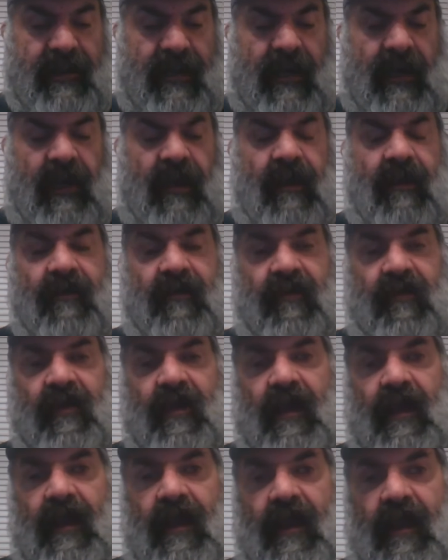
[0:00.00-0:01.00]

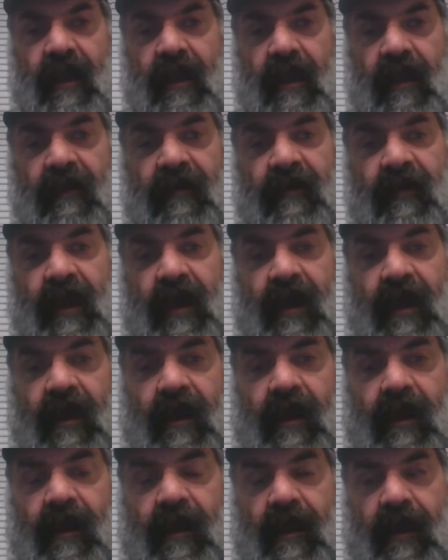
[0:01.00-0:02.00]
does is
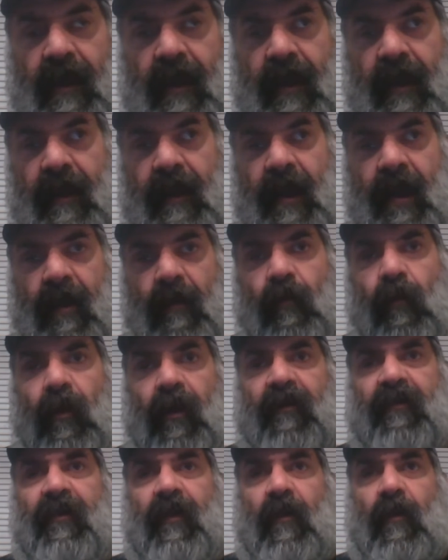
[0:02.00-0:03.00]
it it it
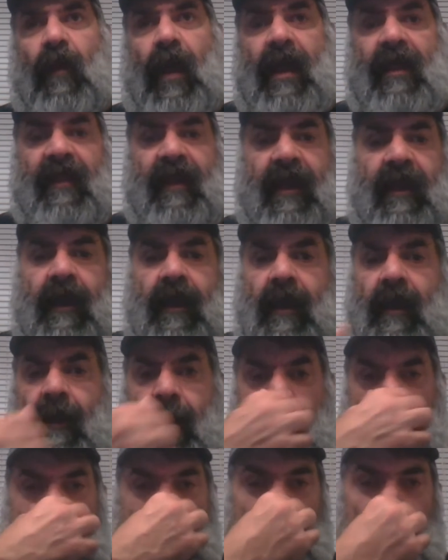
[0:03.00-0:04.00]
works in a way that
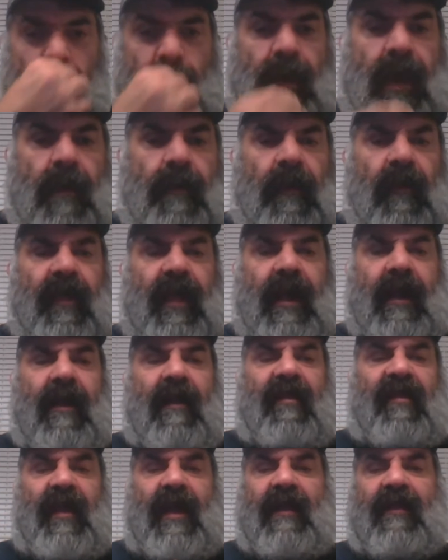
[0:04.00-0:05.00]
people
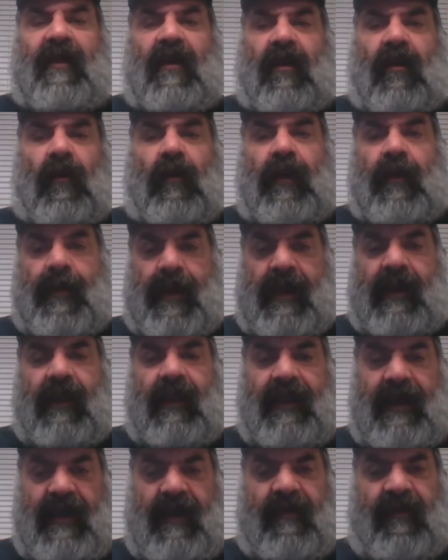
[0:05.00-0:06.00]
that think they're going to be
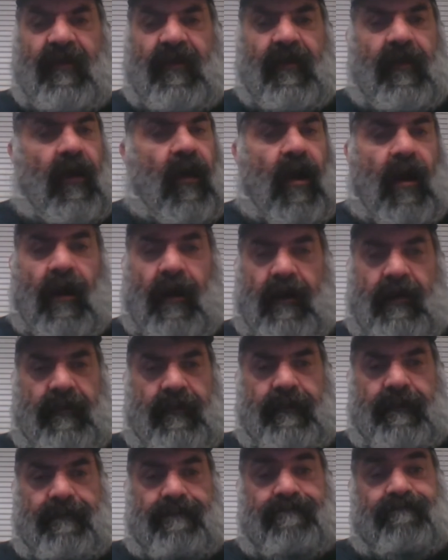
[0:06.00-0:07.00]
elites aren't.
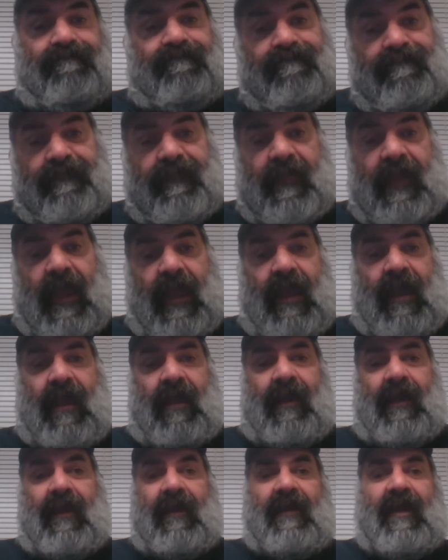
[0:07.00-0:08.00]

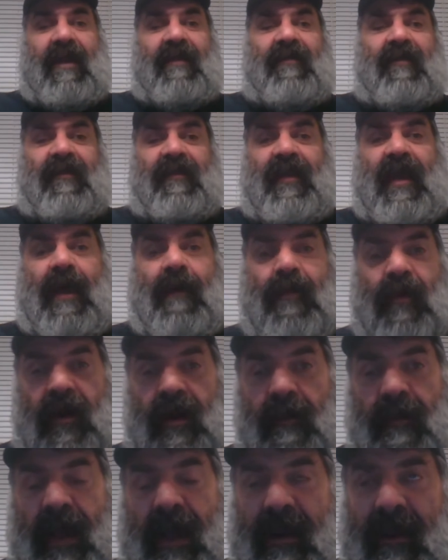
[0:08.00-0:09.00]
And that's the sad
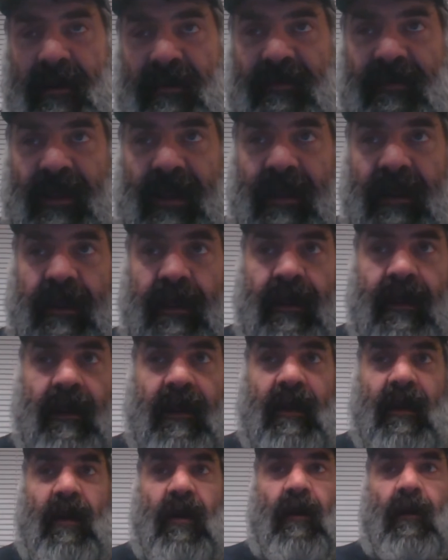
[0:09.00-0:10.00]
part about it is that,
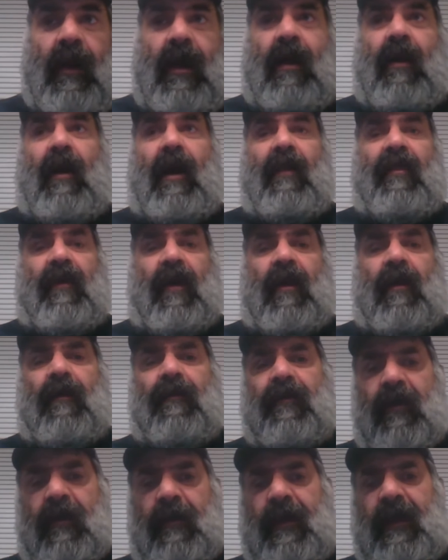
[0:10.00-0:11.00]
well, I thought I
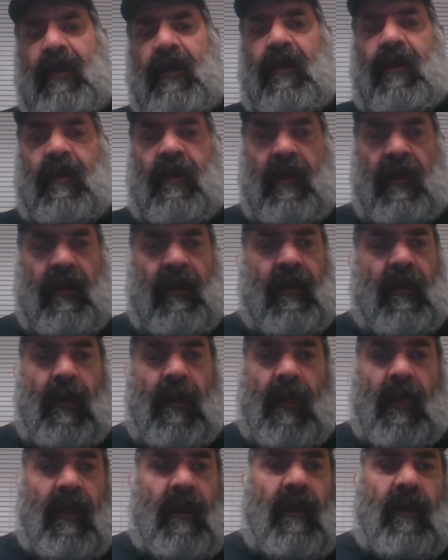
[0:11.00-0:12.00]
was going to be,
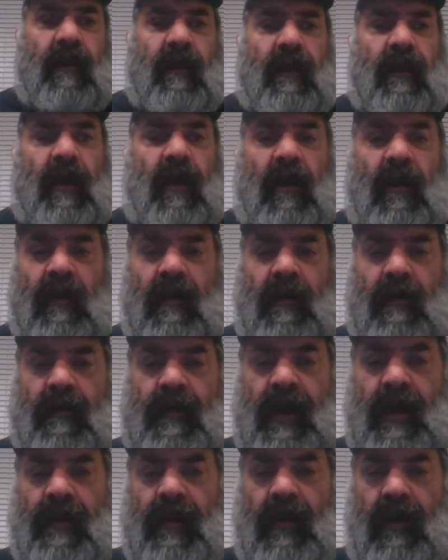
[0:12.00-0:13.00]
you know,
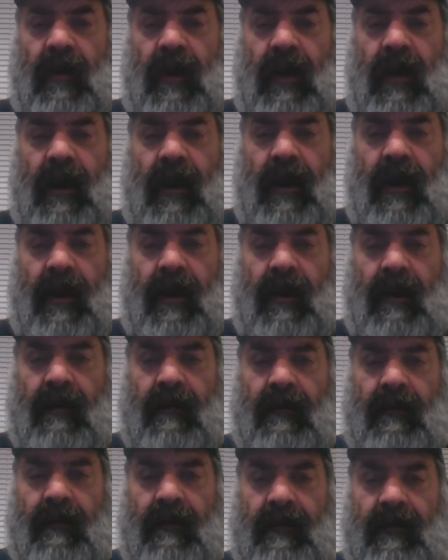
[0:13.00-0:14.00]
people uh